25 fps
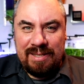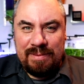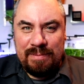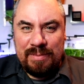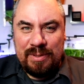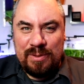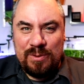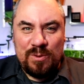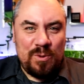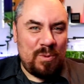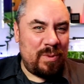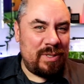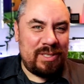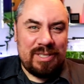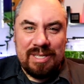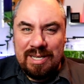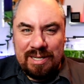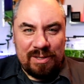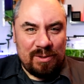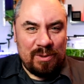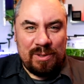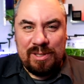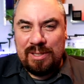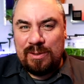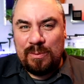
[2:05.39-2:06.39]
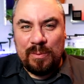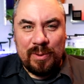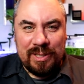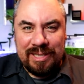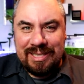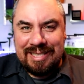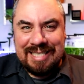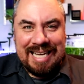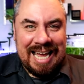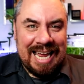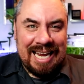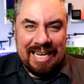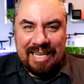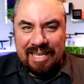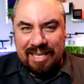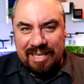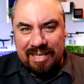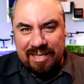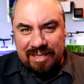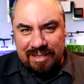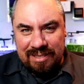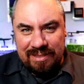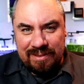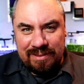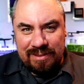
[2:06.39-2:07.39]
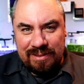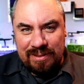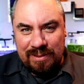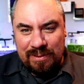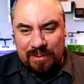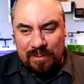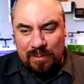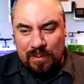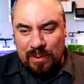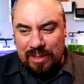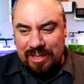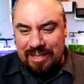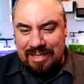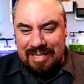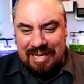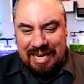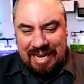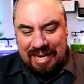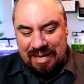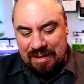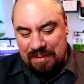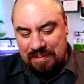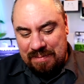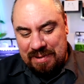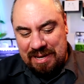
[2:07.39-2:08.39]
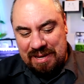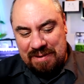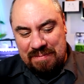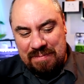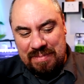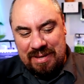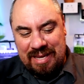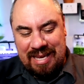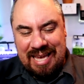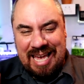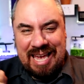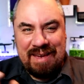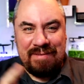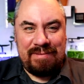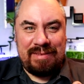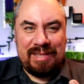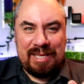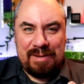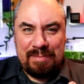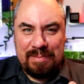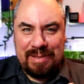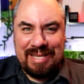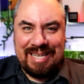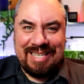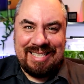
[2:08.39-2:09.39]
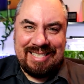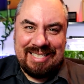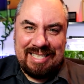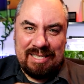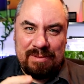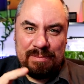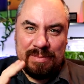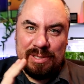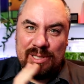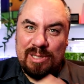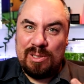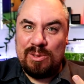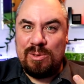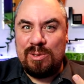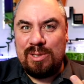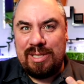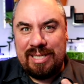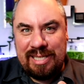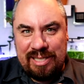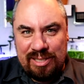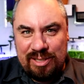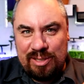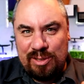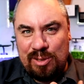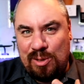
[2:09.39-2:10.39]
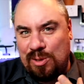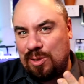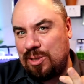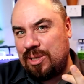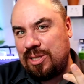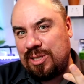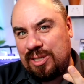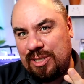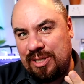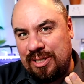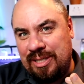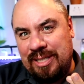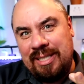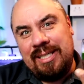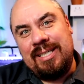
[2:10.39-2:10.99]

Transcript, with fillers: but no one's got an all-in-one tank so one tank might be heavily planted but lowly stocked.